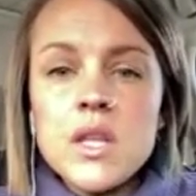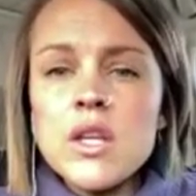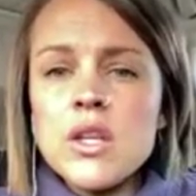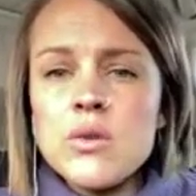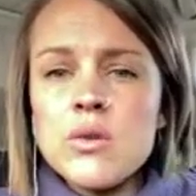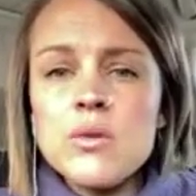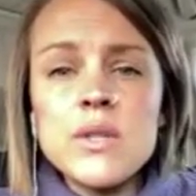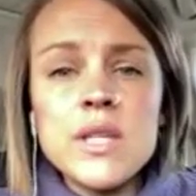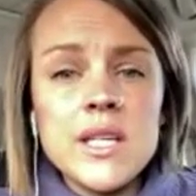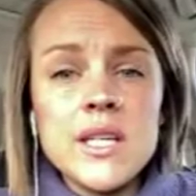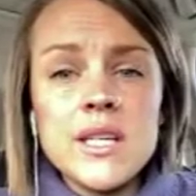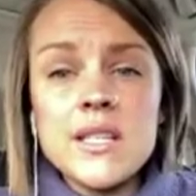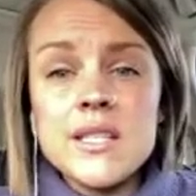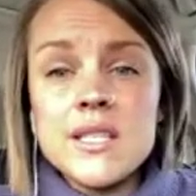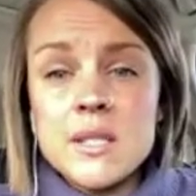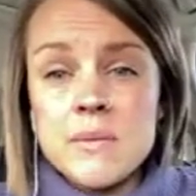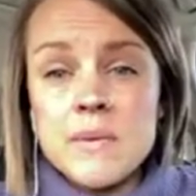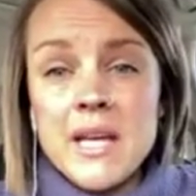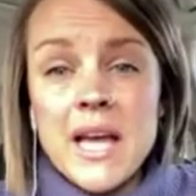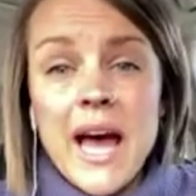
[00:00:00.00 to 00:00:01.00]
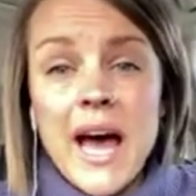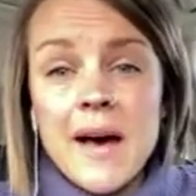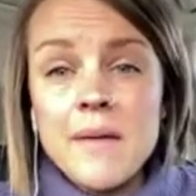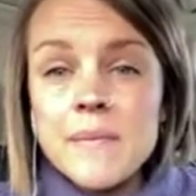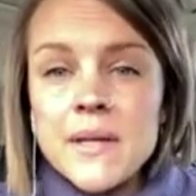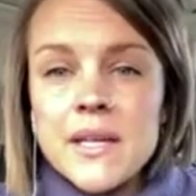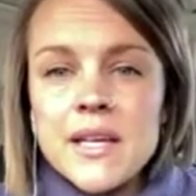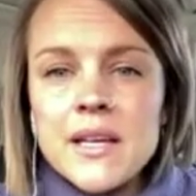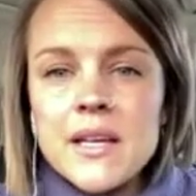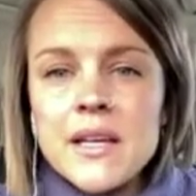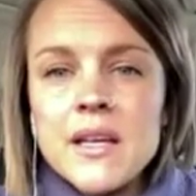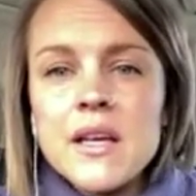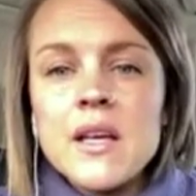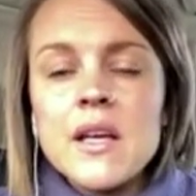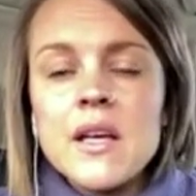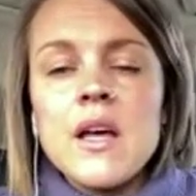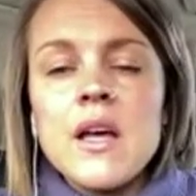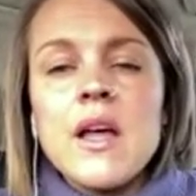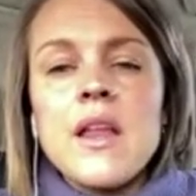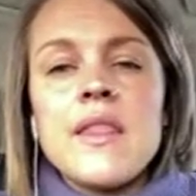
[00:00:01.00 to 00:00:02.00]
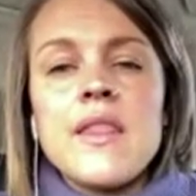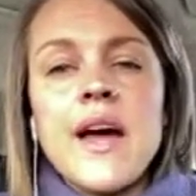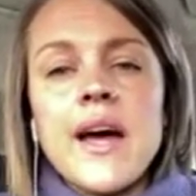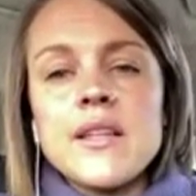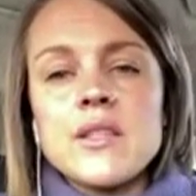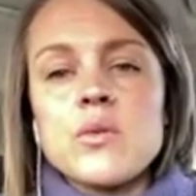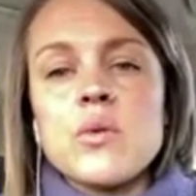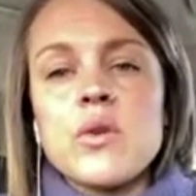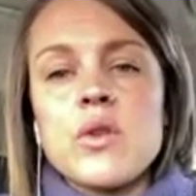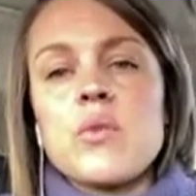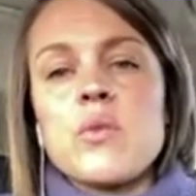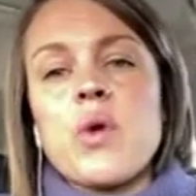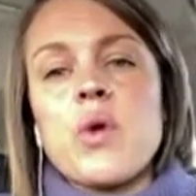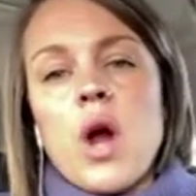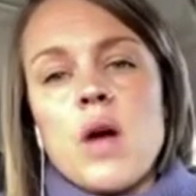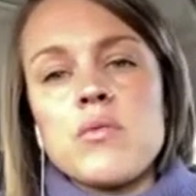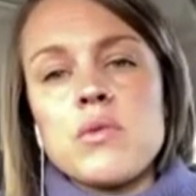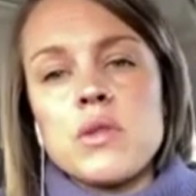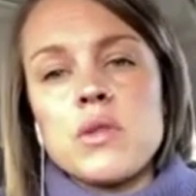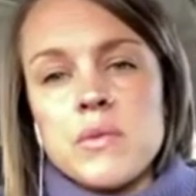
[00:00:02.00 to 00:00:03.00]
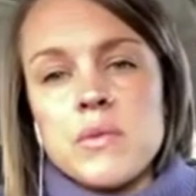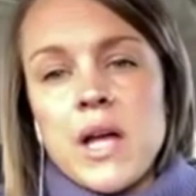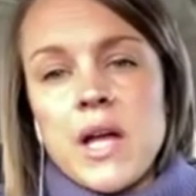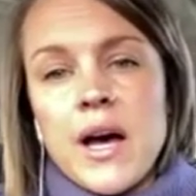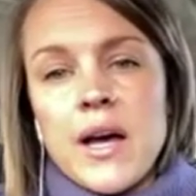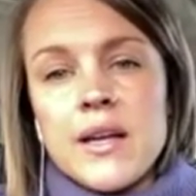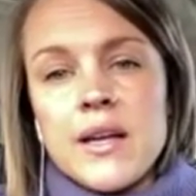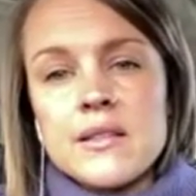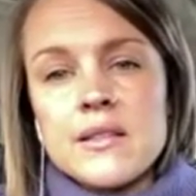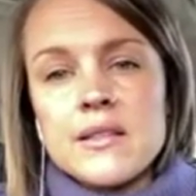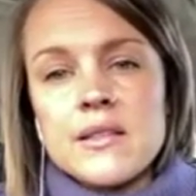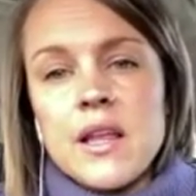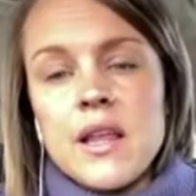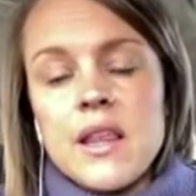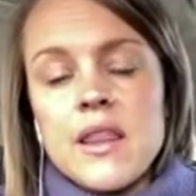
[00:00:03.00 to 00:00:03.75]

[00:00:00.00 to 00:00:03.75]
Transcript: you need to be happy, that's where the problem lies.